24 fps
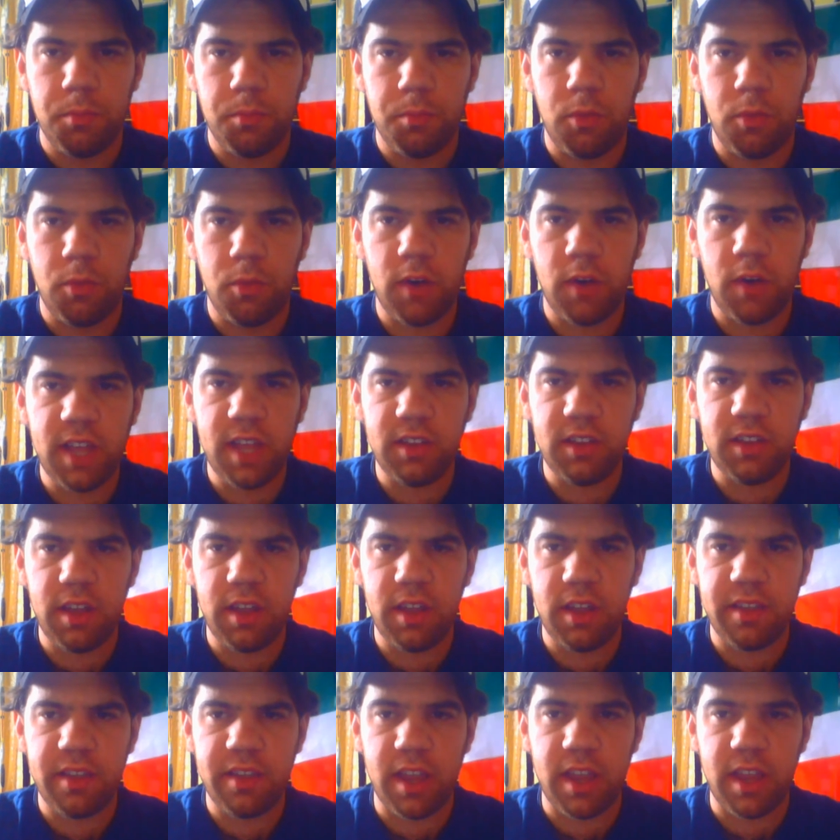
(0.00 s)
Miranda
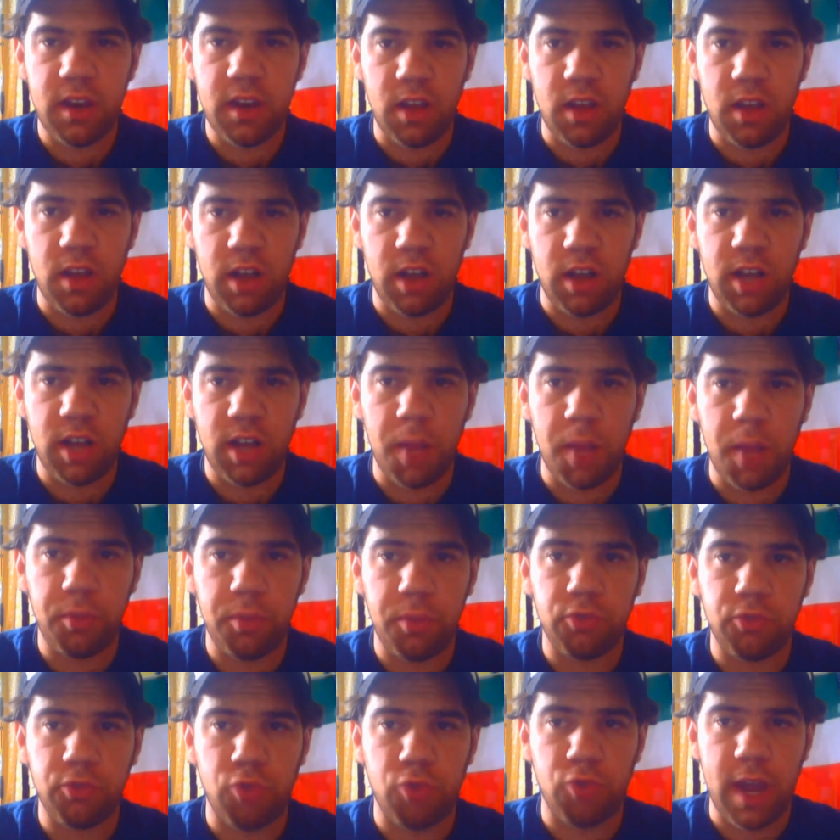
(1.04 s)
is an
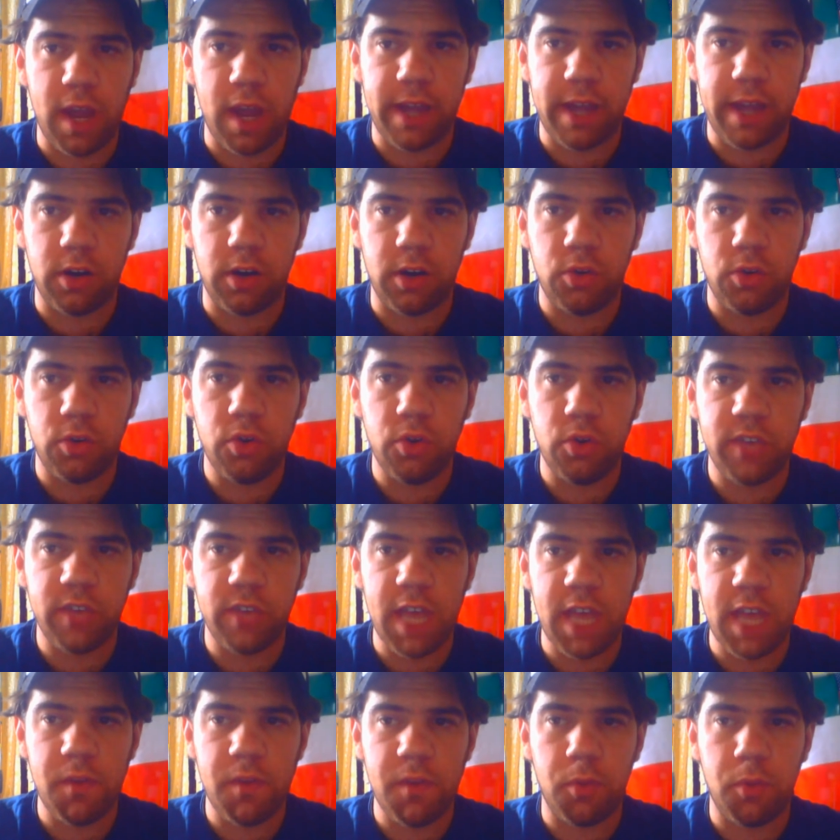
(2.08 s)
accomplished writer who
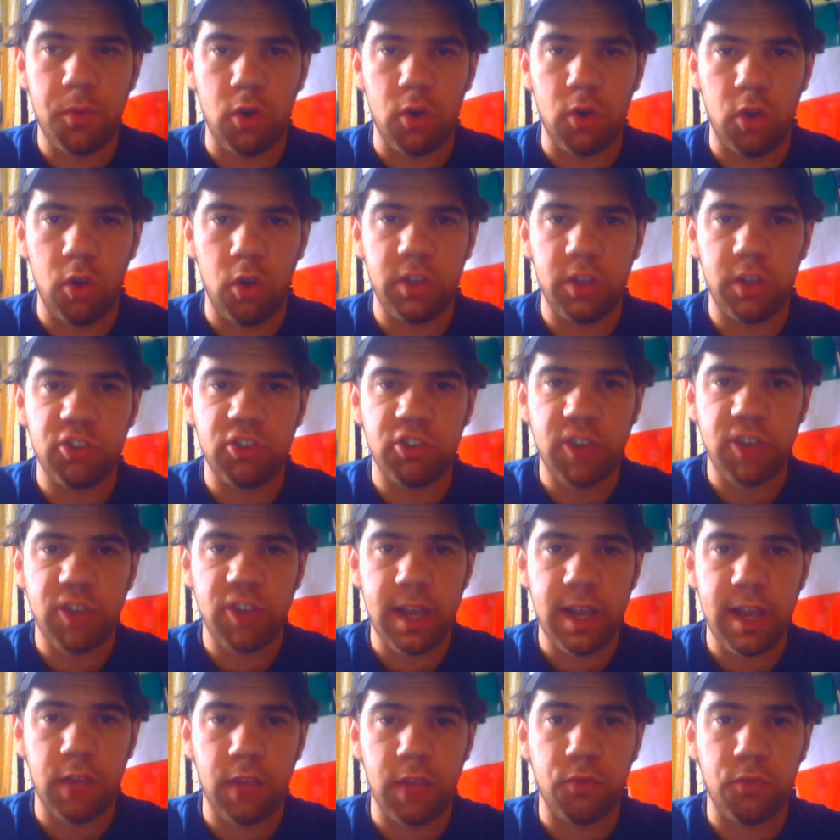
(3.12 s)
gave up her only
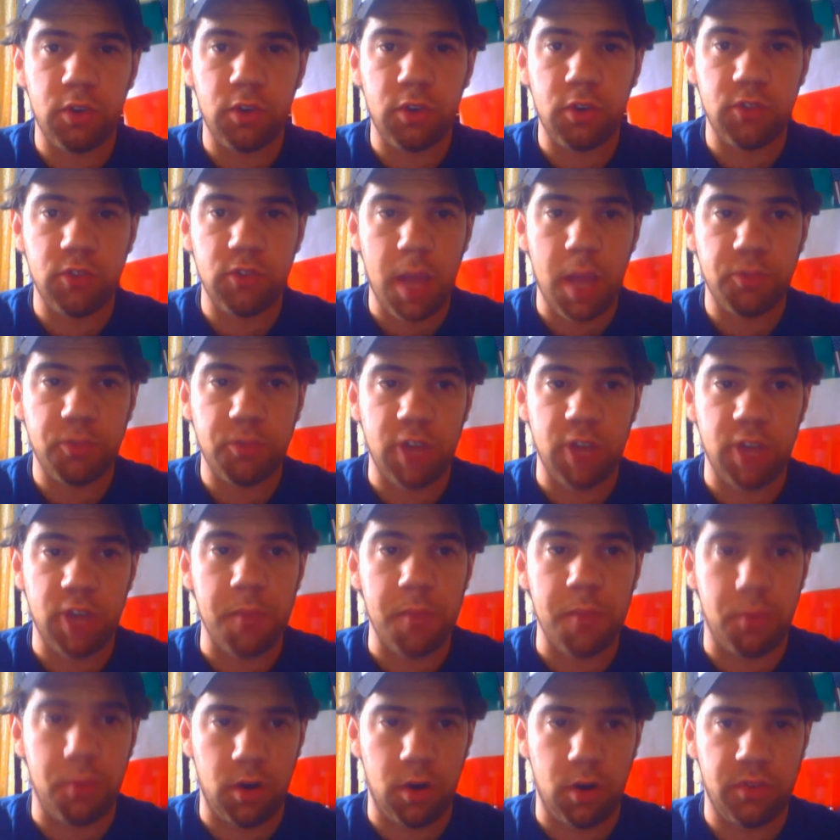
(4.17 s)
child for adoption
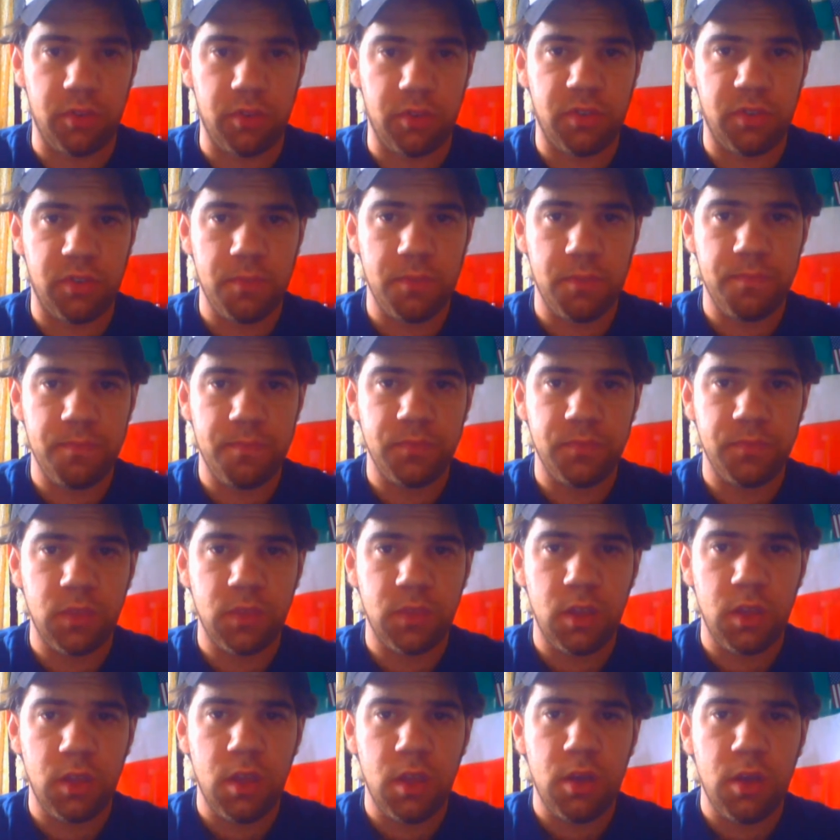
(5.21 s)
at birth.
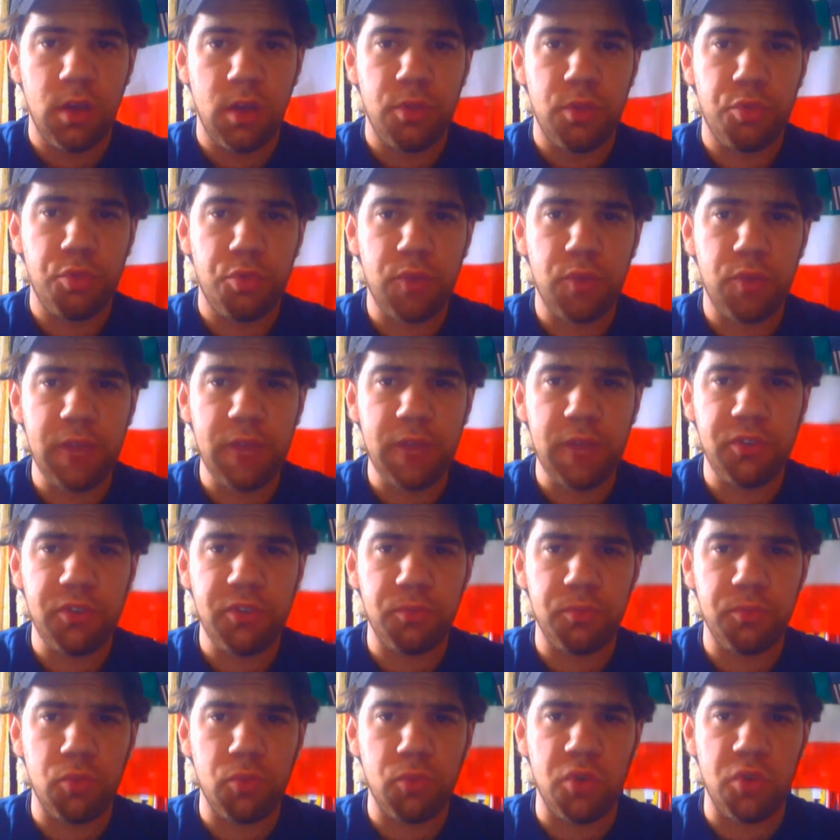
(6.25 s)
Throughout
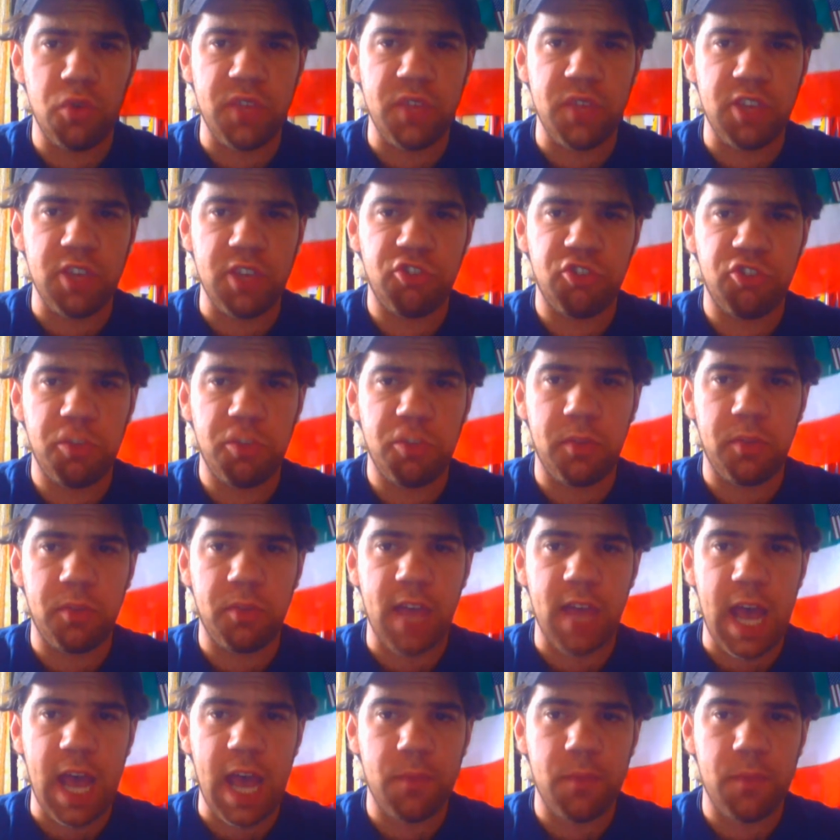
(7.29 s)
this movie, she's been
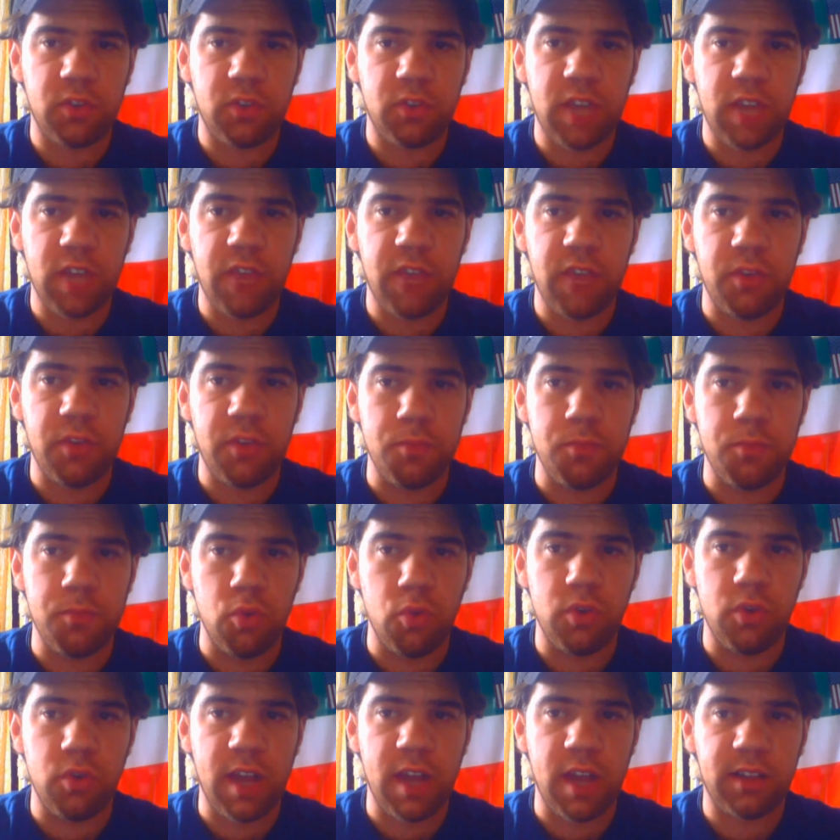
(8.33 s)
advertising
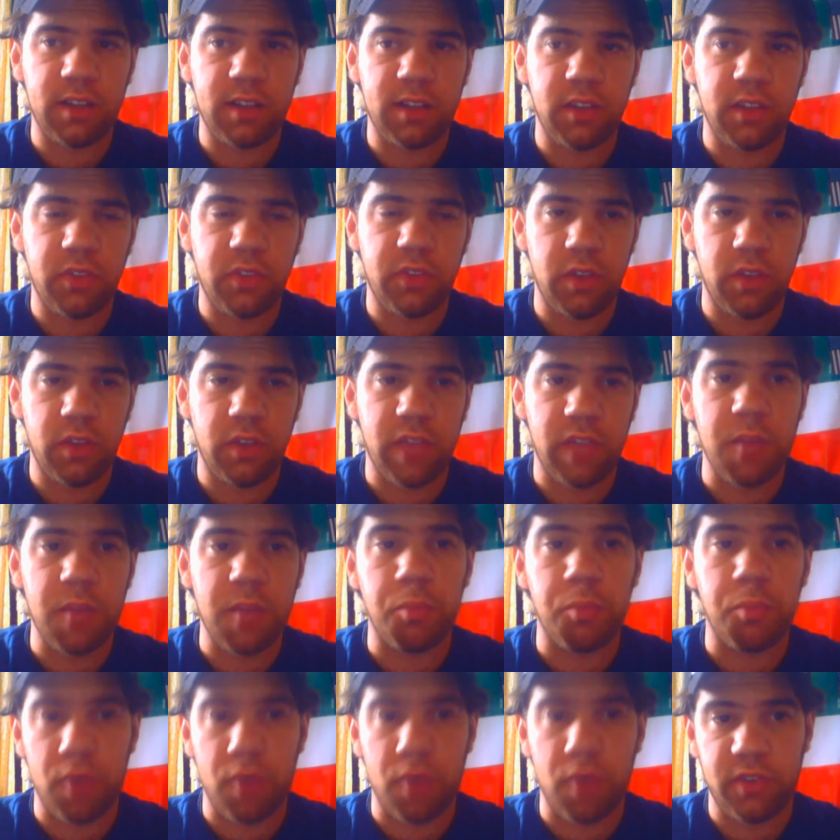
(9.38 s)
mood necklaces
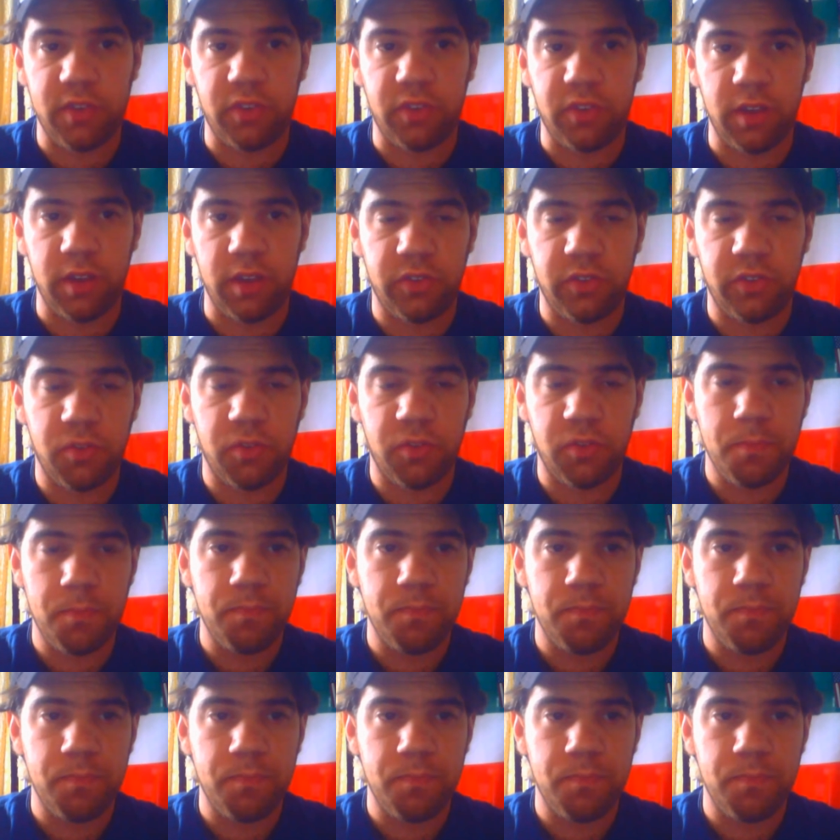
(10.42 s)
and bracelets.